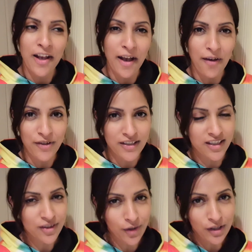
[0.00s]
I was
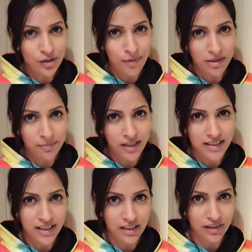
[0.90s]
just going to make my
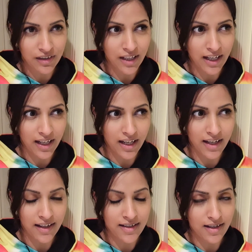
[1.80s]
dinner
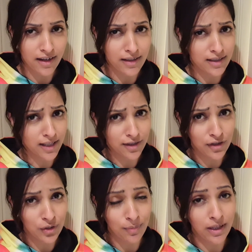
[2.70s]
and I decided
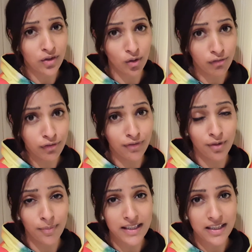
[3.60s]
to make tofu
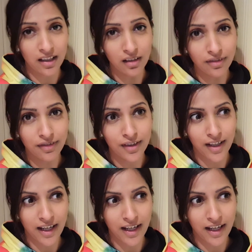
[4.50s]
for myself,